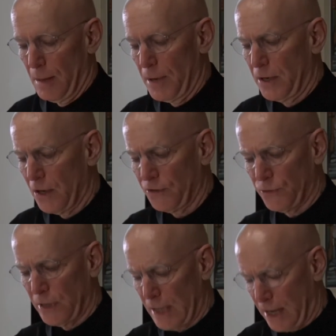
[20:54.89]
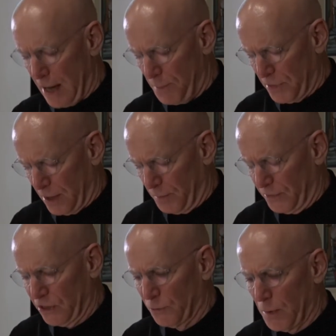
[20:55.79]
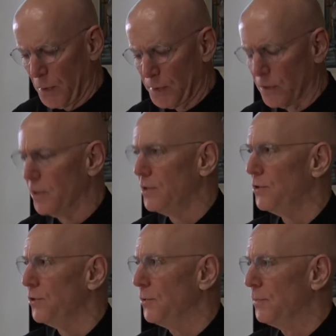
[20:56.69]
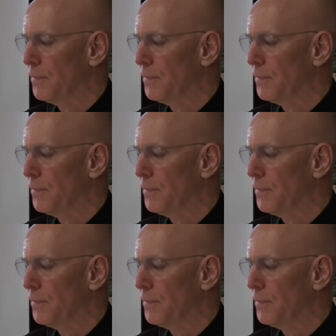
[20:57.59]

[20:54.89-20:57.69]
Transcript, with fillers: But in Austria, they kept them, so what were we going to do?